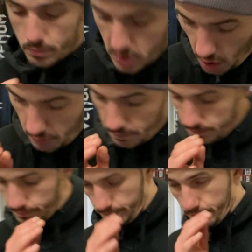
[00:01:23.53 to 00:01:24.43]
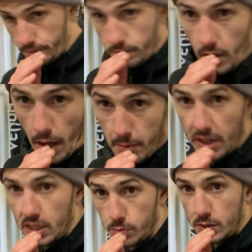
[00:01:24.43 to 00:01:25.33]
So I'm in
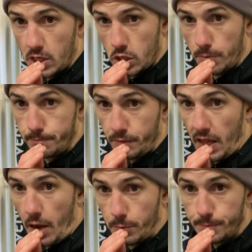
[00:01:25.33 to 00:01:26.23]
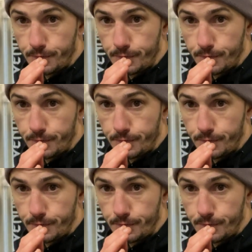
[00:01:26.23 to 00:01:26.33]
this position. Now,